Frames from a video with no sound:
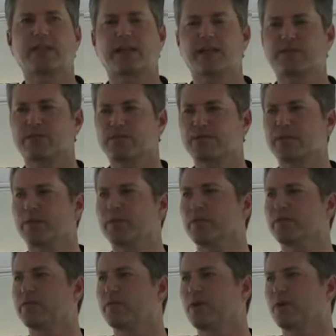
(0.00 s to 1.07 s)
cancer
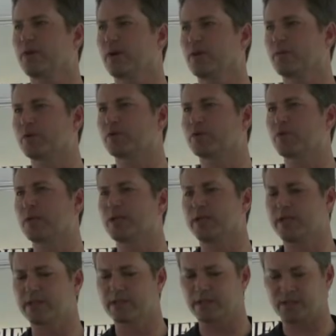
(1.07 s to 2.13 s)
treatment for almost
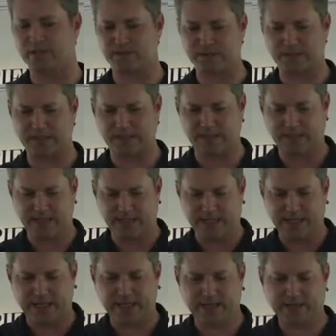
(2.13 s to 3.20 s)
20 years.
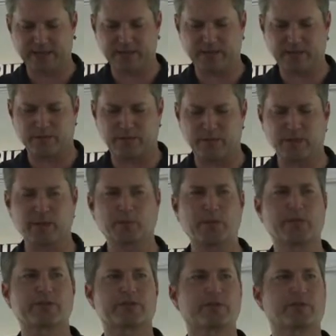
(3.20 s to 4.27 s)
And it's a real
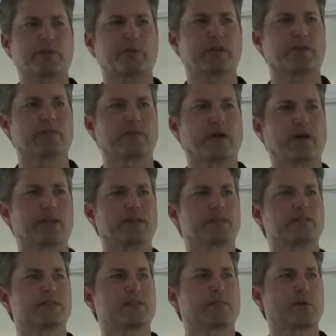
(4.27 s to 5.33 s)
pleasure to be invited
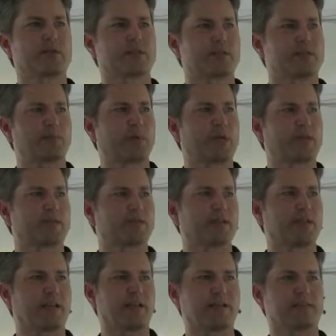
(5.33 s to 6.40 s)
to participate in
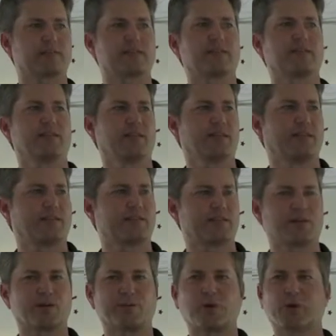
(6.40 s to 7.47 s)
today's
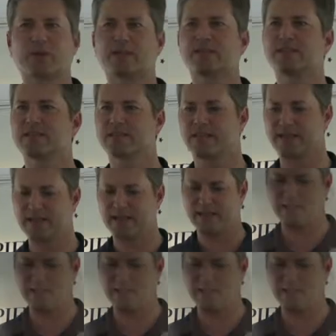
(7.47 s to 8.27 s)
ceremonies.